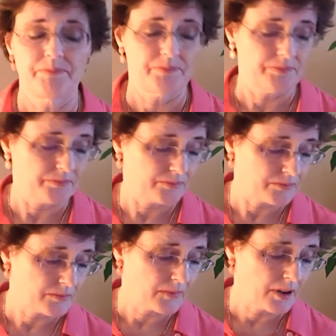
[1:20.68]

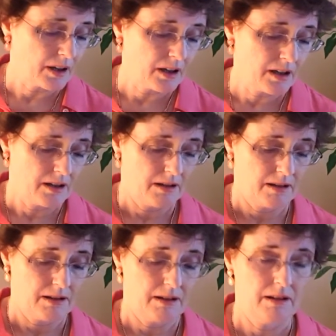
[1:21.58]

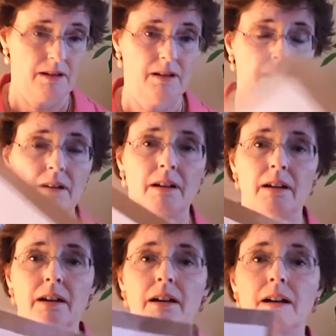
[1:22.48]
No one is speaking in this clip.